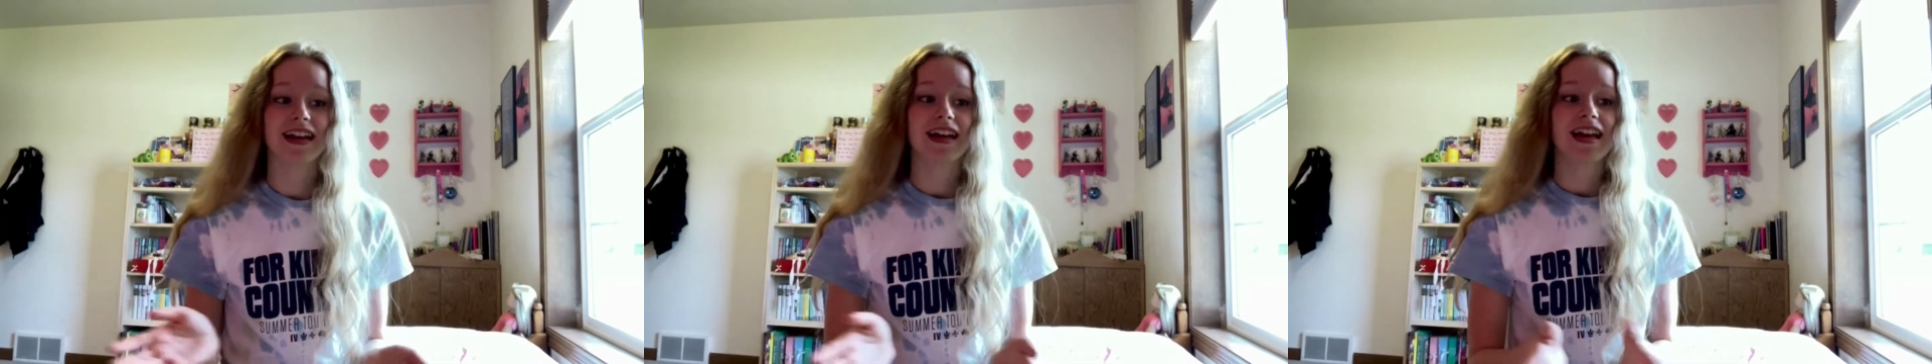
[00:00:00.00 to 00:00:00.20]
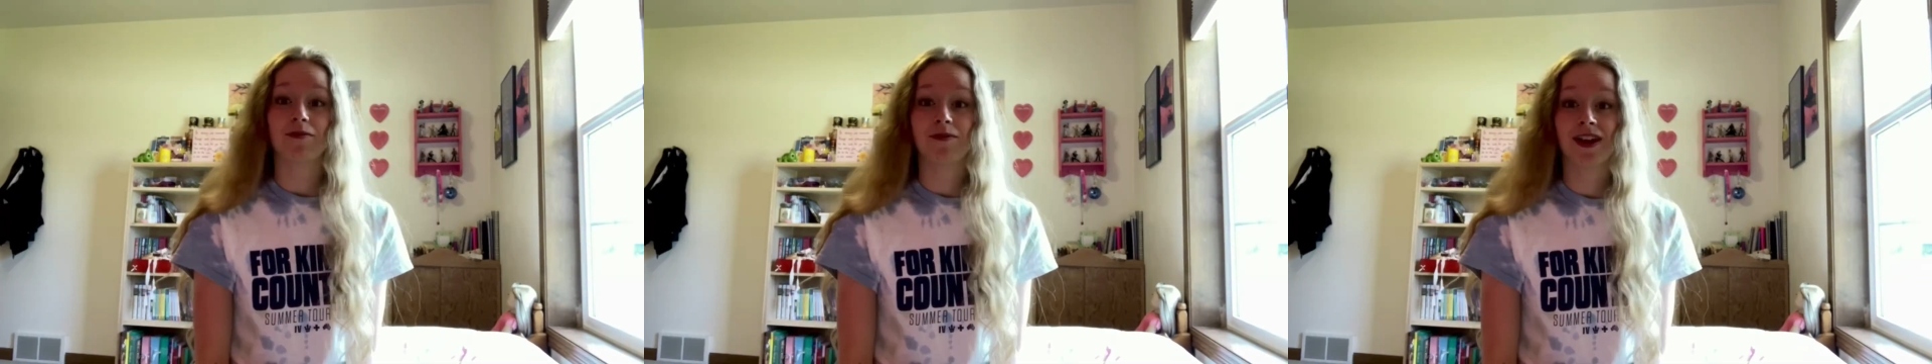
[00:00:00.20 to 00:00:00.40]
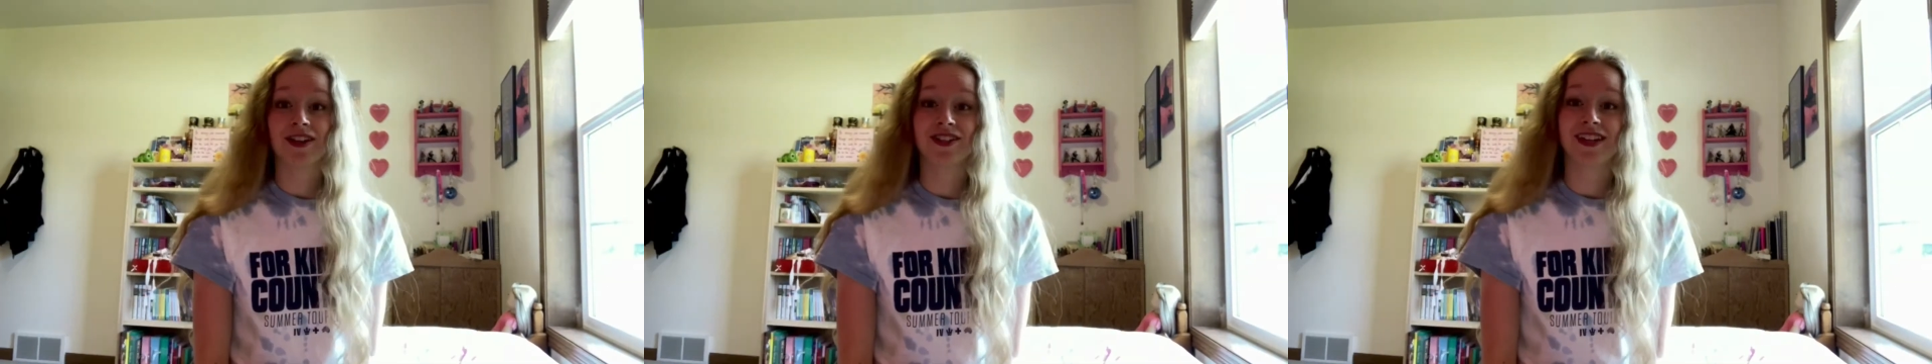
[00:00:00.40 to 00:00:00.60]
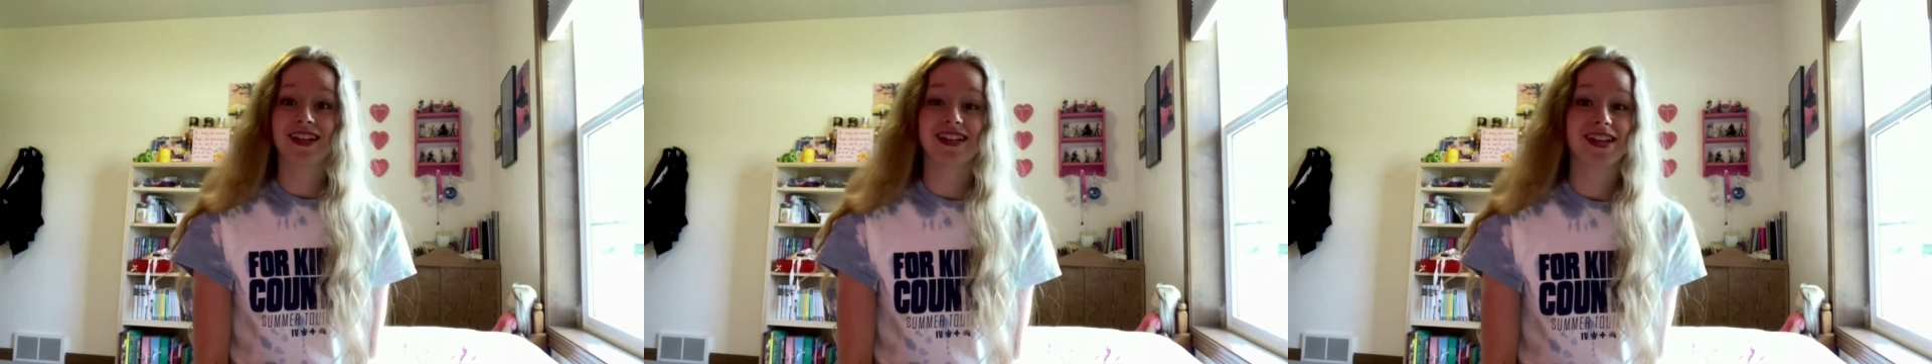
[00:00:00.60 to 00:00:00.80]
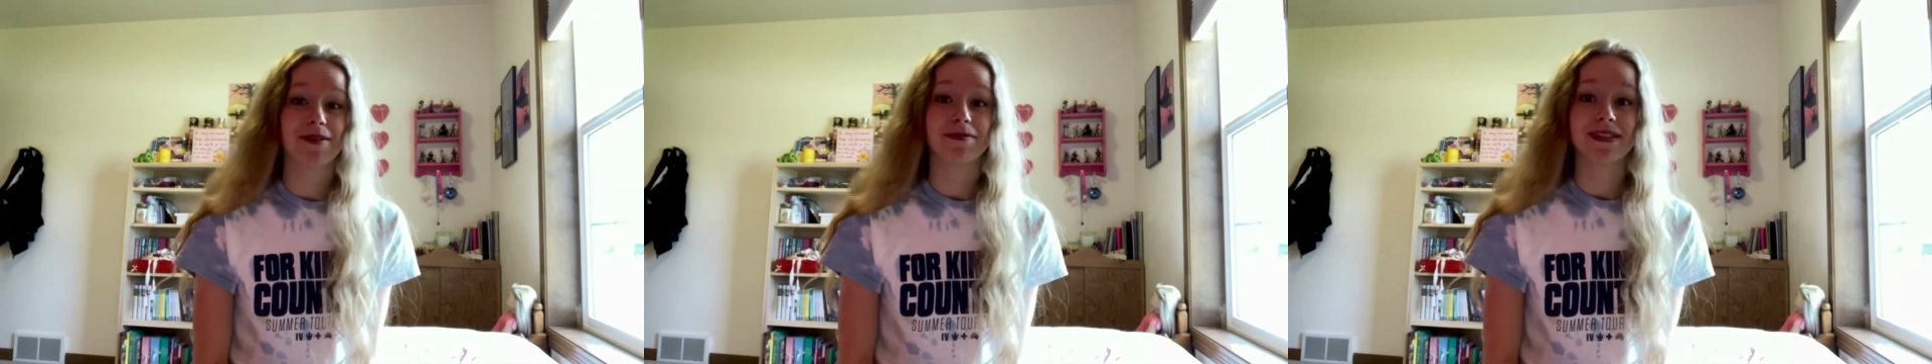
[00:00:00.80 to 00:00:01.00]
And we actually
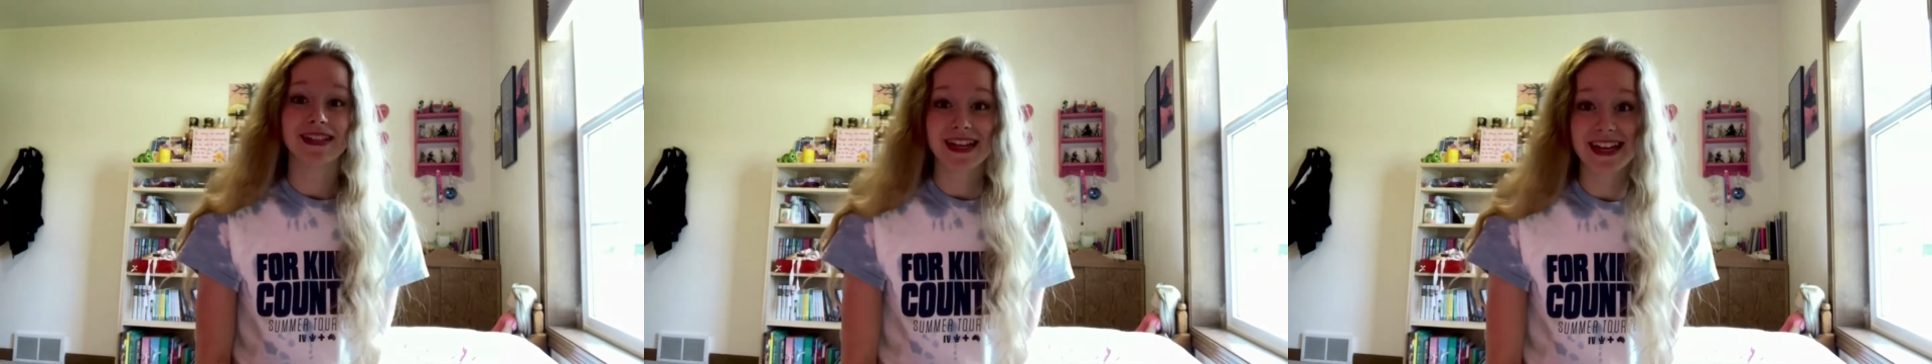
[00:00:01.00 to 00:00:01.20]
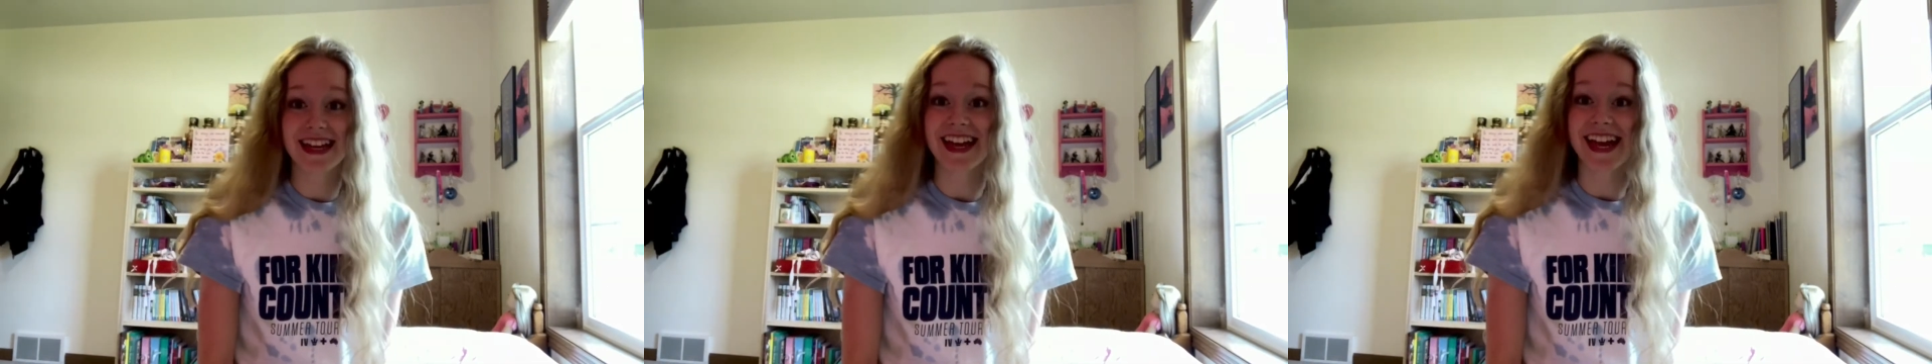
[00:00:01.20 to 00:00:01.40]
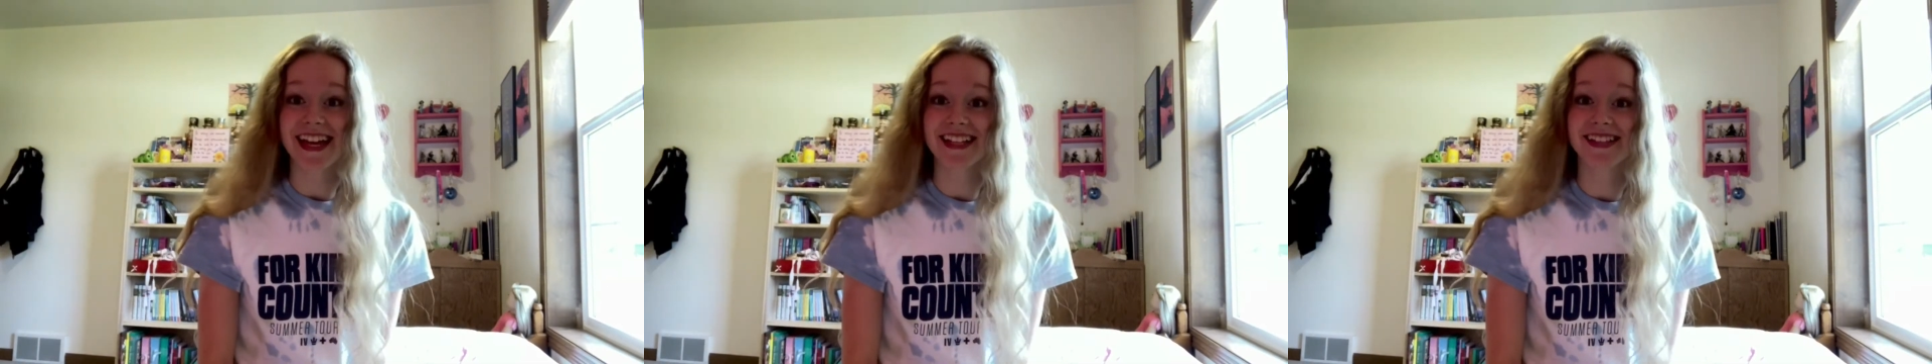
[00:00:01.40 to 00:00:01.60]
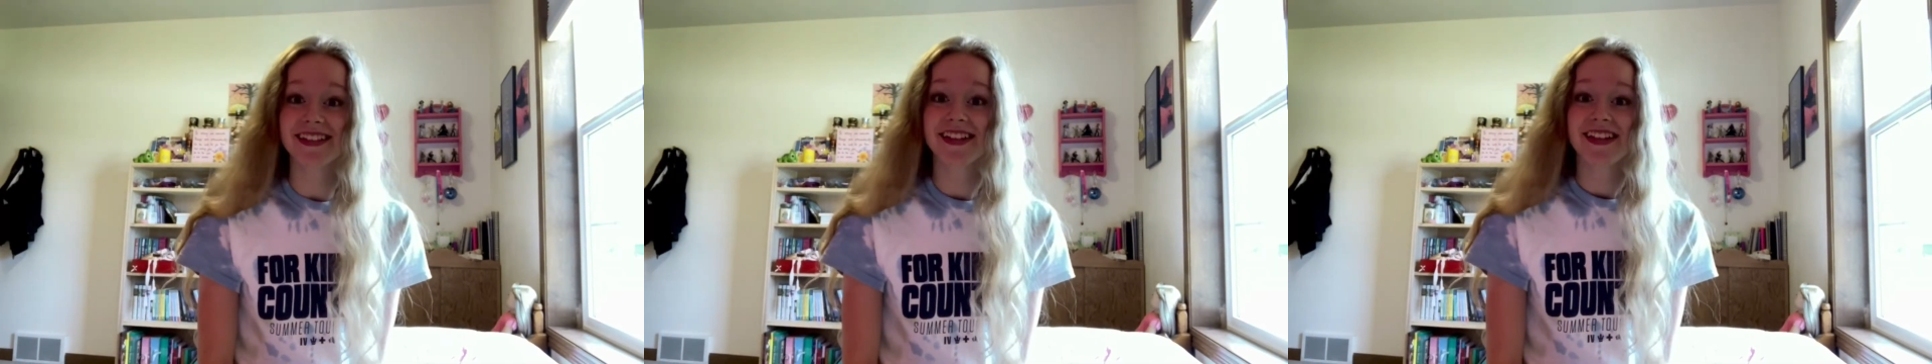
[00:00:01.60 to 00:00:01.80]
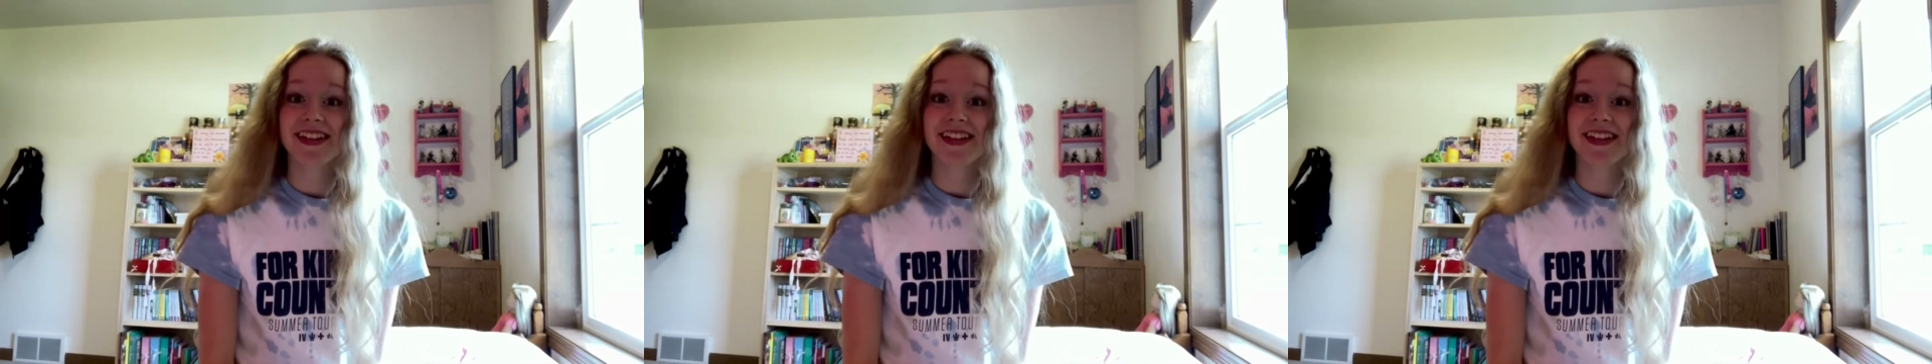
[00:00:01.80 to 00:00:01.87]
ended up sending it